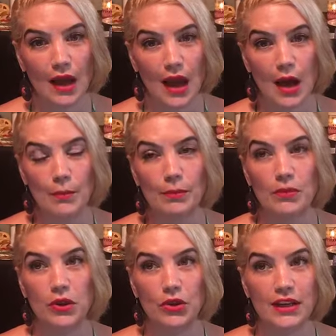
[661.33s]
um,
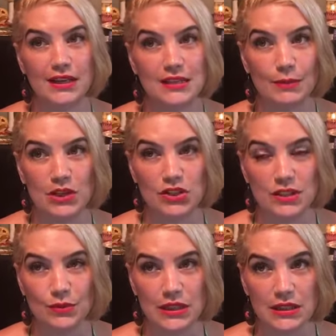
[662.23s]
learning as much
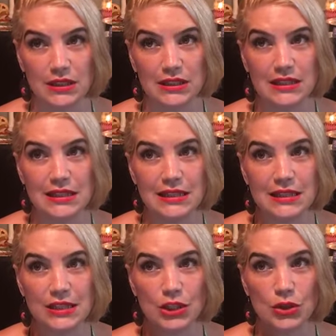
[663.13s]
as we need
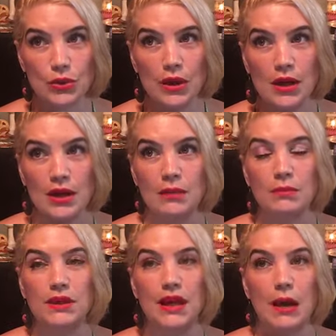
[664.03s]
to,
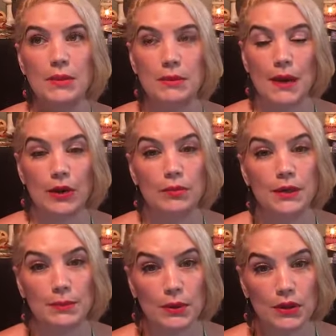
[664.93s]
becoming better
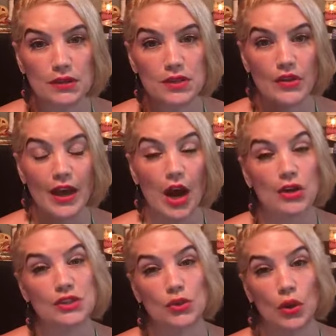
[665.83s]
people so that our
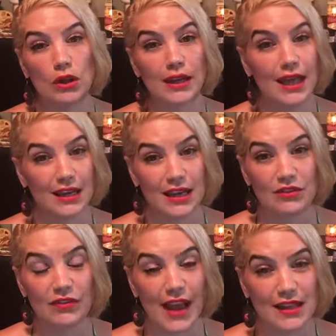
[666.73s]
soul can
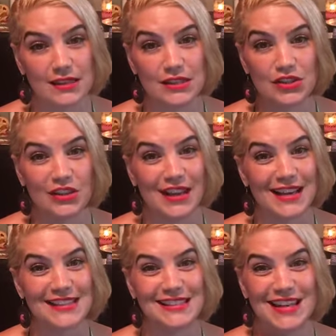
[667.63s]
advance to the
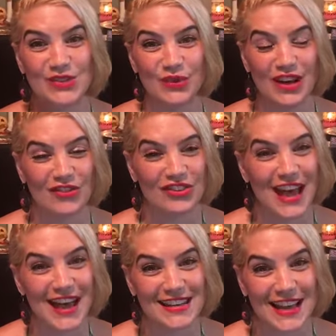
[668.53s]
next stage, whatever
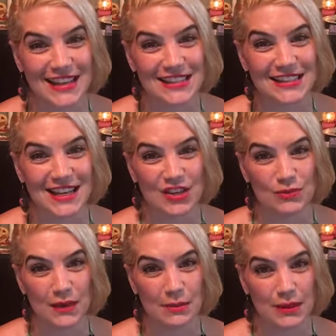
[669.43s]
that next stage
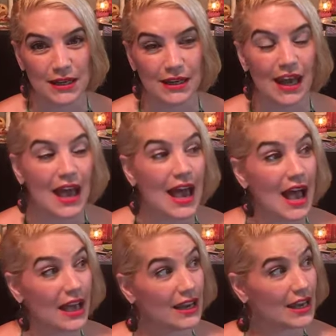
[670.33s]
may be.
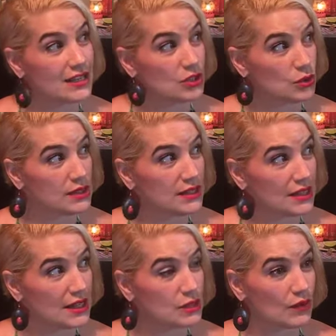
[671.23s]
And I do see
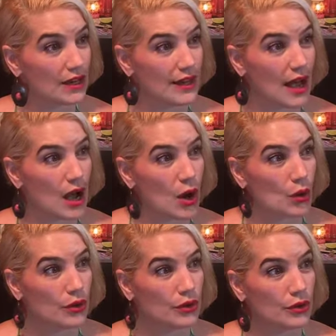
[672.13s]
us right now,